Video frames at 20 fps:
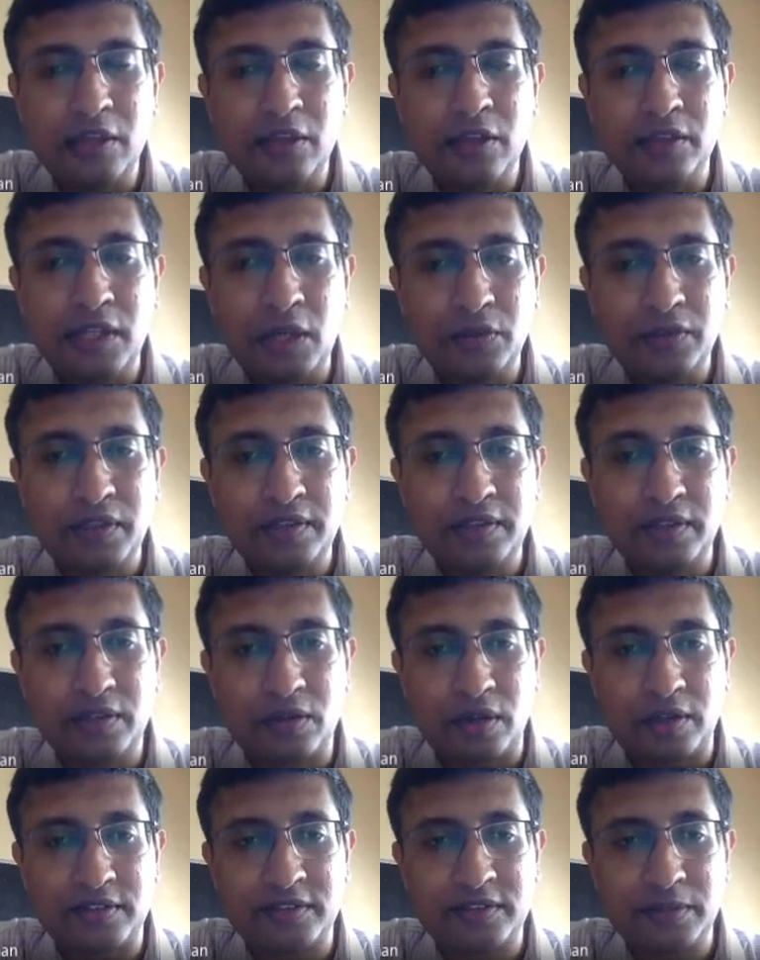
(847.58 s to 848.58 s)
Now there's a
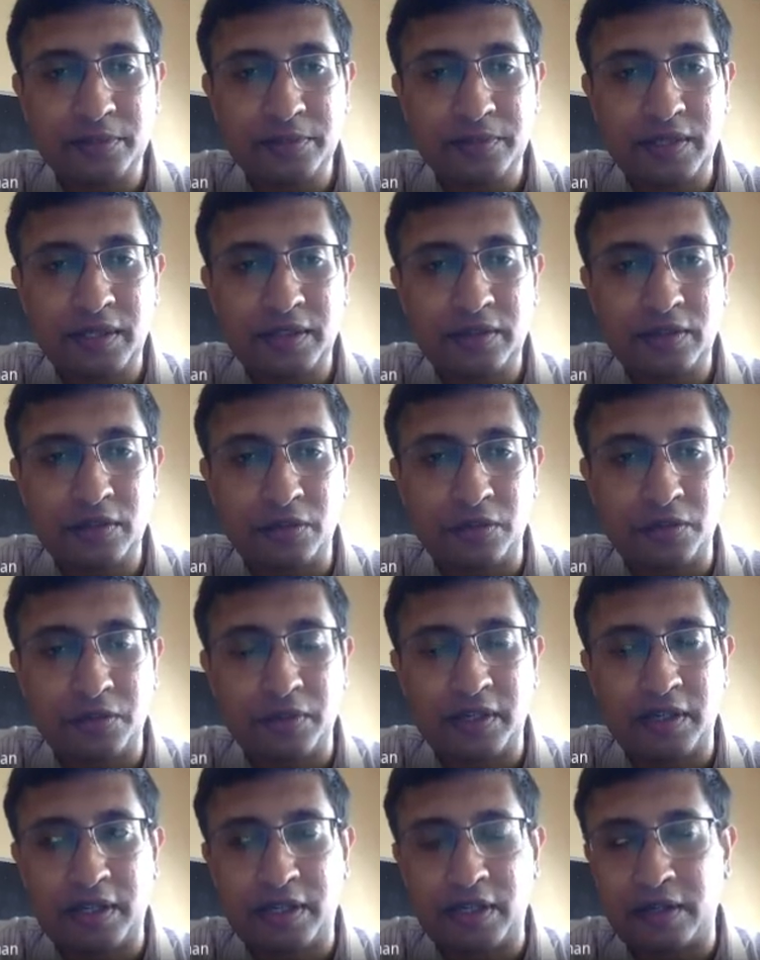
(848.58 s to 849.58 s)
concept that
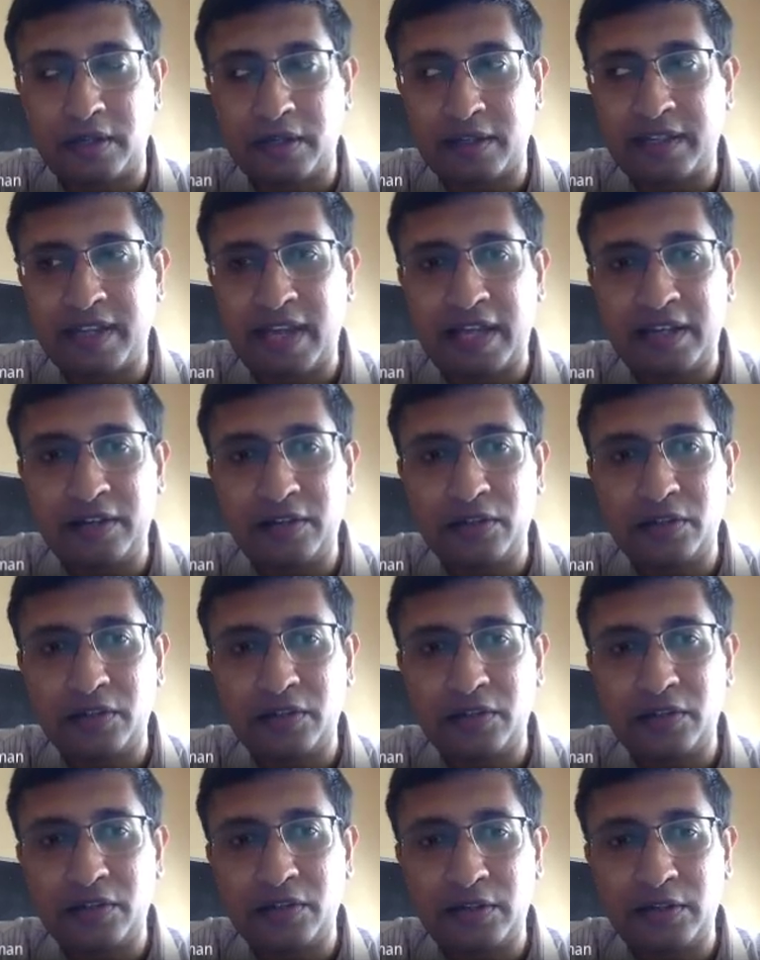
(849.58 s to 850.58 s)

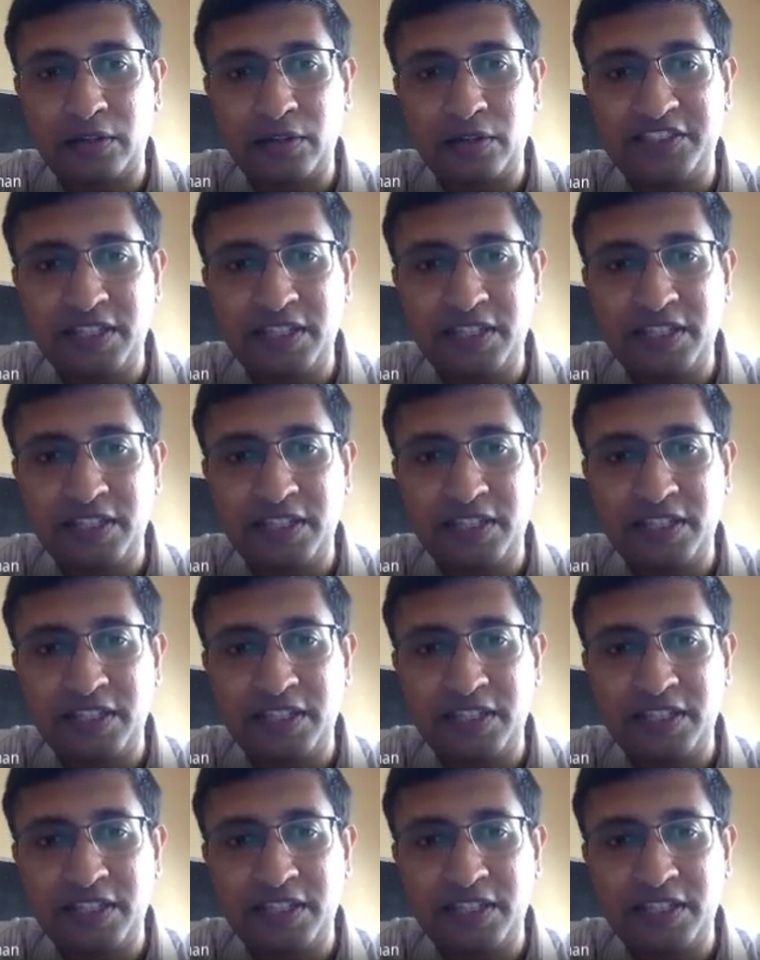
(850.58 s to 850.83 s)
can